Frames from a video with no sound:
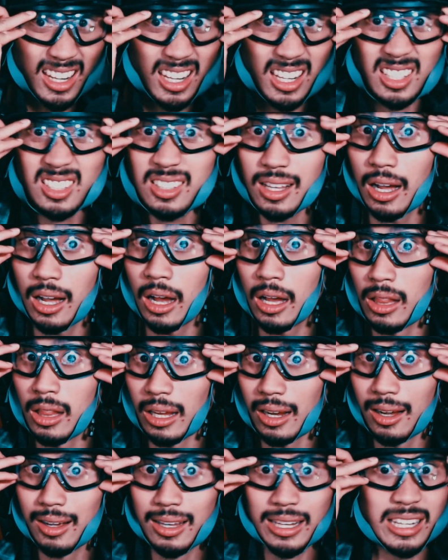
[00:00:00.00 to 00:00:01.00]

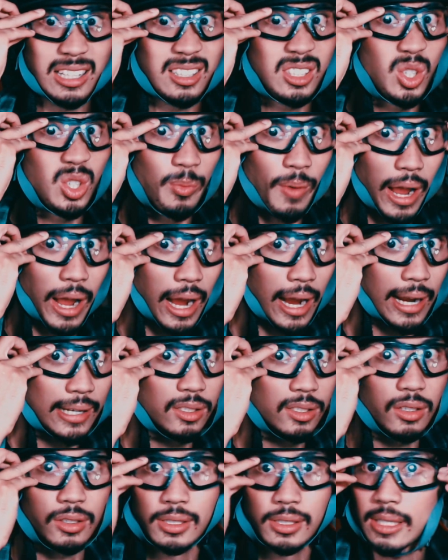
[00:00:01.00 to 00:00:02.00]
eye
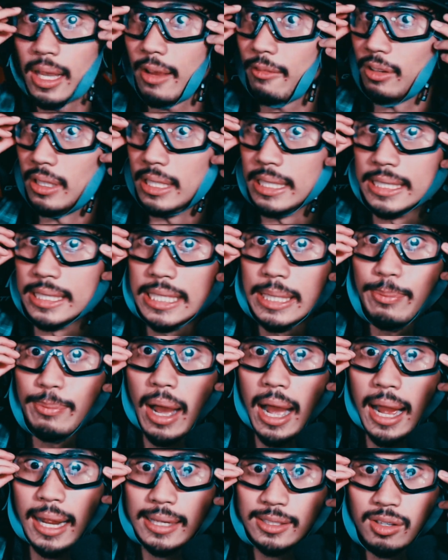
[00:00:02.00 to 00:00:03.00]
sockets. I have really deep
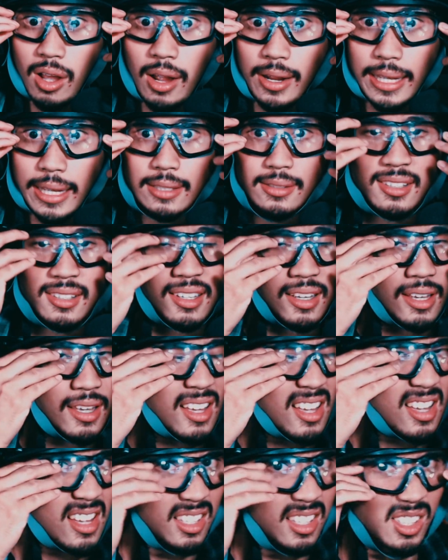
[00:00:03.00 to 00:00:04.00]
eye sockets,
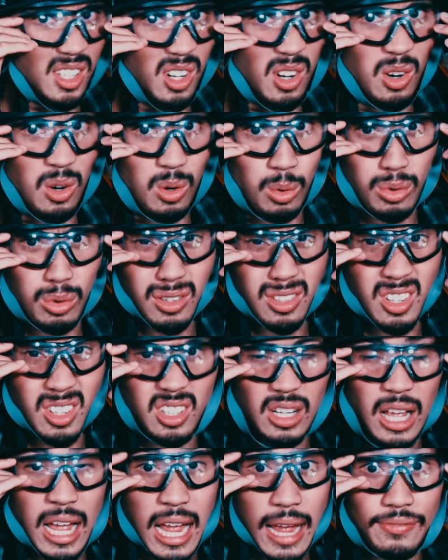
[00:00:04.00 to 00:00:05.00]
so
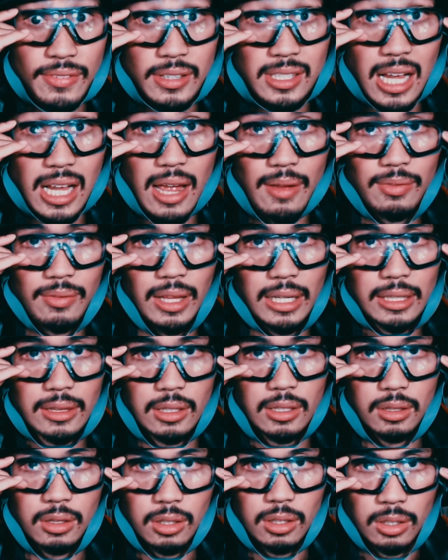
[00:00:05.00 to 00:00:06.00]
you half the time like
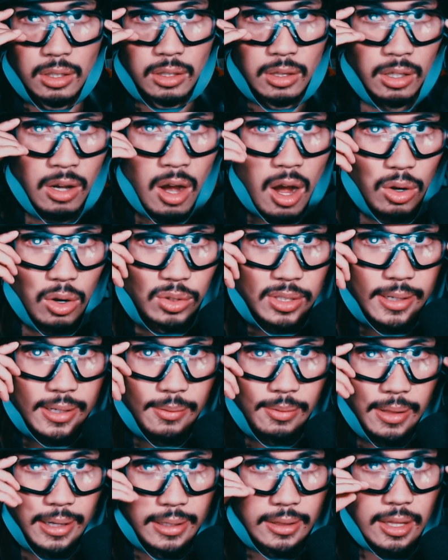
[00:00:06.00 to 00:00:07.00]
the goggles end
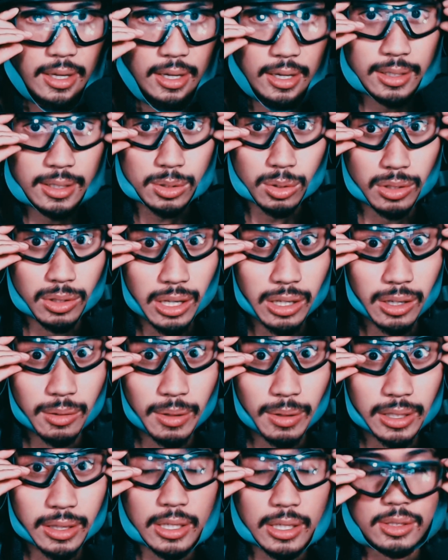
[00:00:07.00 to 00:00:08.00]
up like this or they end up
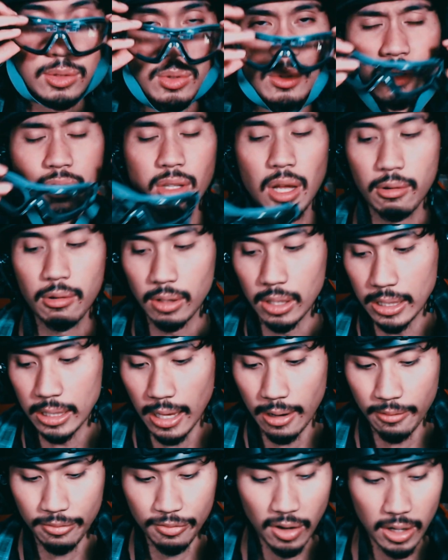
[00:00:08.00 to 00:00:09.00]
like this, so it's not really
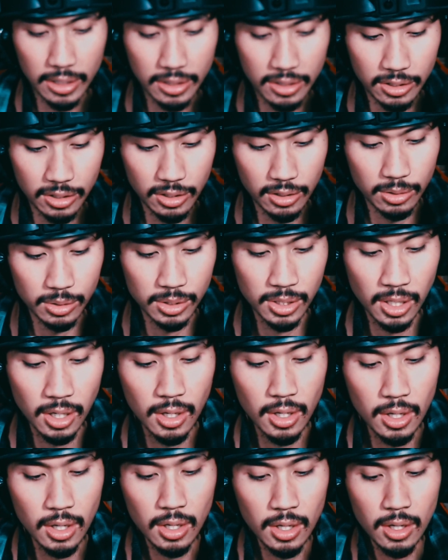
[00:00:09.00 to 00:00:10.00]
that fun to use.
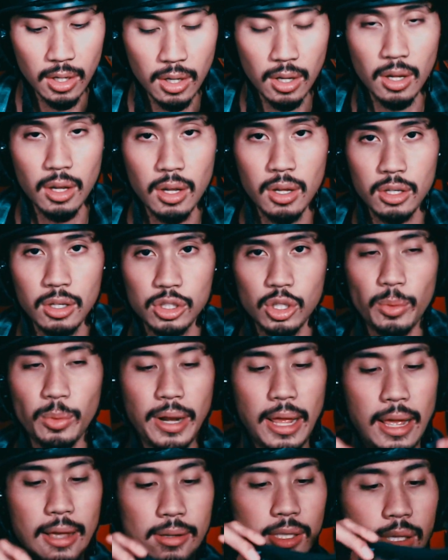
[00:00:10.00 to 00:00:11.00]
So
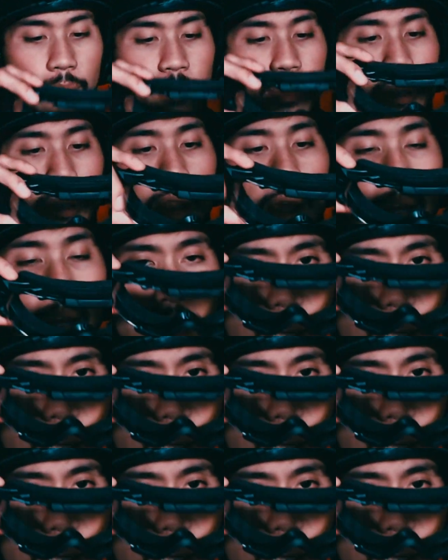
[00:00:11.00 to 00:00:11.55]
when I have something like